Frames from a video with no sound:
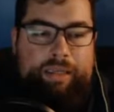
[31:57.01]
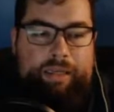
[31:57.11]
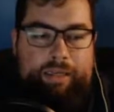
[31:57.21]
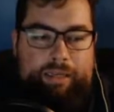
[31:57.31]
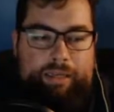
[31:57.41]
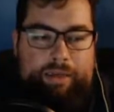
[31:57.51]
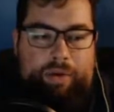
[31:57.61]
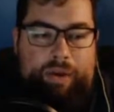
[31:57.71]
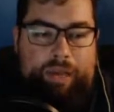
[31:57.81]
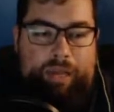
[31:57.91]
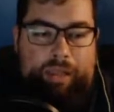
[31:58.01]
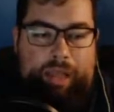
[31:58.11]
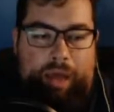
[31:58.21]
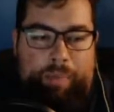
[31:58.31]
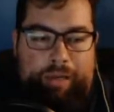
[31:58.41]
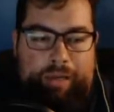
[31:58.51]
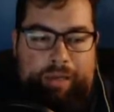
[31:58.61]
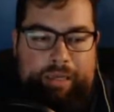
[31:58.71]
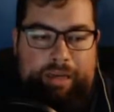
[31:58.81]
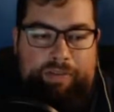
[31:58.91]
Here, let's go heal up
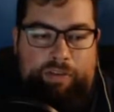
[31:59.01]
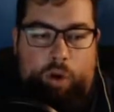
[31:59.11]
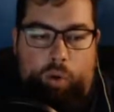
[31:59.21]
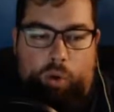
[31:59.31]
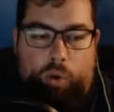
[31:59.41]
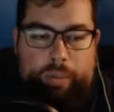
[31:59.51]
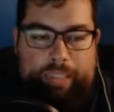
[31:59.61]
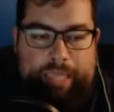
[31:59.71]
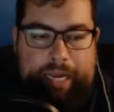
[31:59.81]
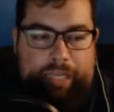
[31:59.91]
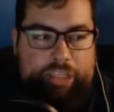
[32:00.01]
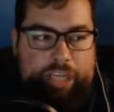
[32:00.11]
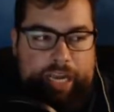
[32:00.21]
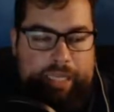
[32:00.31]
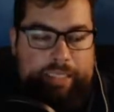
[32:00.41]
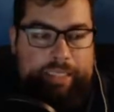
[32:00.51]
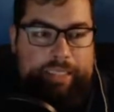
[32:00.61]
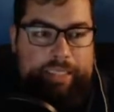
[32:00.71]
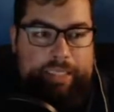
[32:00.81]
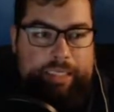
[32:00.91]
and give Goro a second chance.